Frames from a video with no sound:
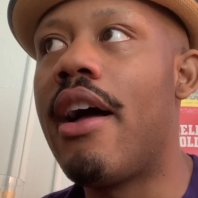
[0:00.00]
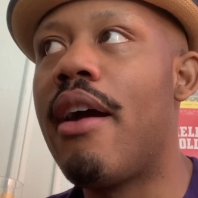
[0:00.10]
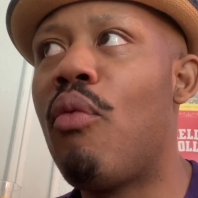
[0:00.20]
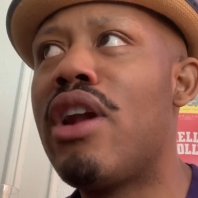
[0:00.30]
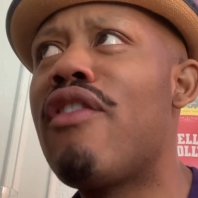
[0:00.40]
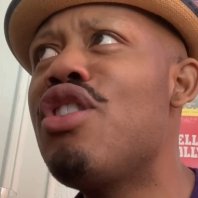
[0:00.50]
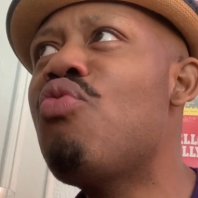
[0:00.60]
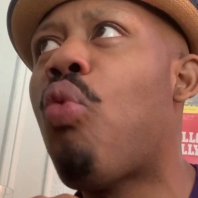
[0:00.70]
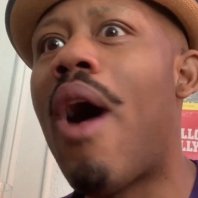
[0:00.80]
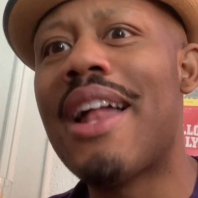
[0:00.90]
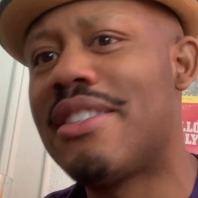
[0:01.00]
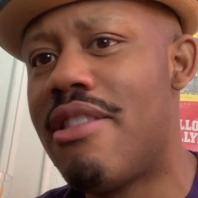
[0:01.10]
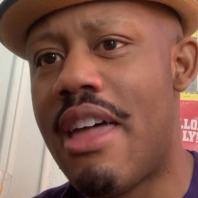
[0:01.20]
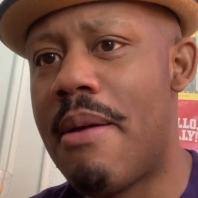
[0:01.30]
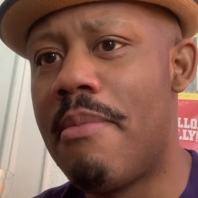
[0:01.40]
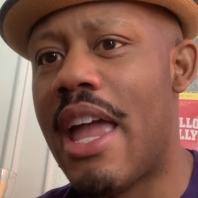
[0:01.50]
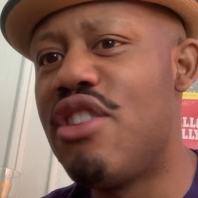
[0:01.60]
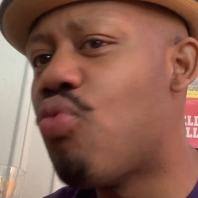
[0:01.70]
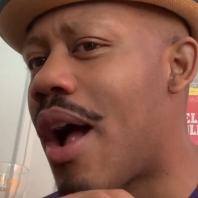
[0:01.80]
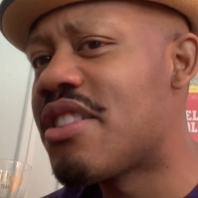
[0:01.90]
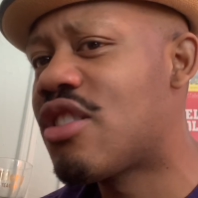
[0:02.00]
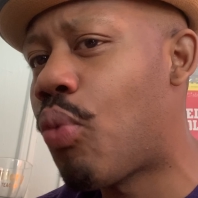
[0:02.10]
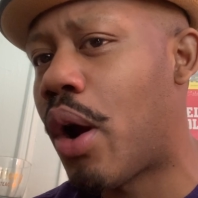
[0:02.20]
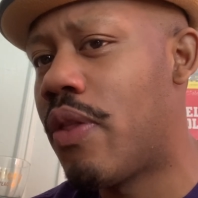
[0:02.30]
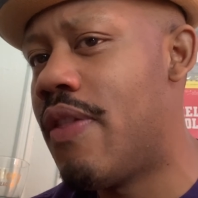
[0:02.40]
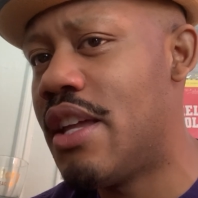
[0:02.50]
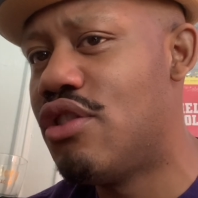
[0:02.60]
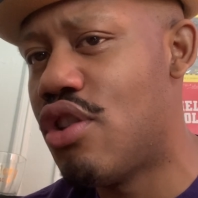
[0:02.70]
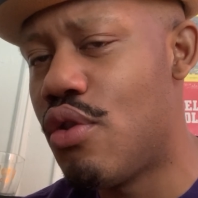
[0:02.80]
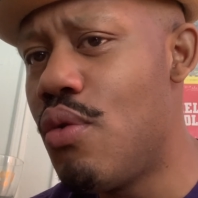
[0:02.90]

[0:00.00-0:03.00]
Whenever you watch them and watch the work that they